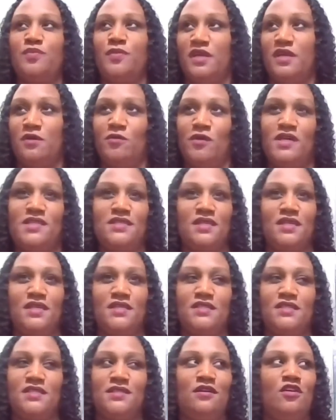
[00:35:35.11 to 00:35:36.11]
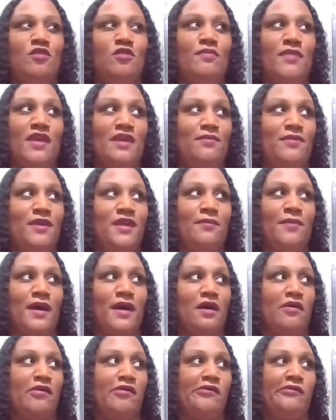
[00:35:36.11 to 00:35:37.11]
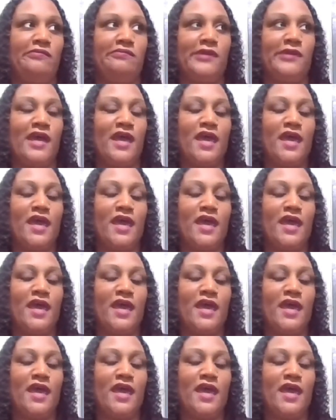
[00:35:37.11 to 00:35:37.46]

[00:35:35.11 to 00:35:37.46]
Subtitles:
but it wasn't until maybe about